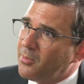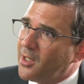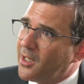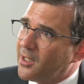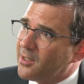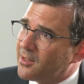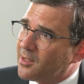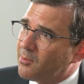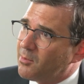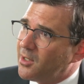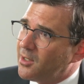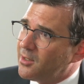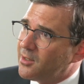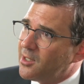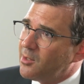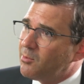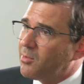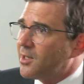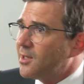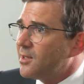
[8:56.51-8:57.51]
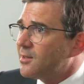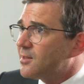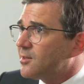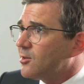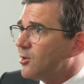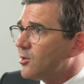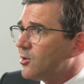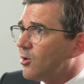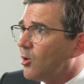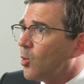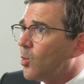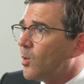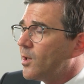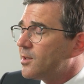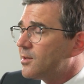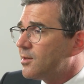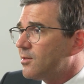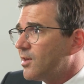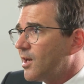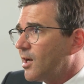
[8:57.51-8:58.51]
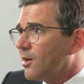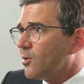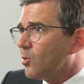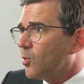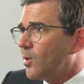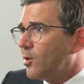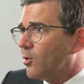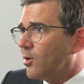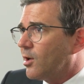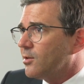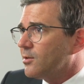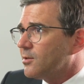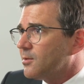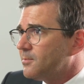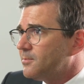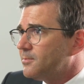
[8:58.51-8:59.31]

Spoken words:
instability, but it's not always the other way around.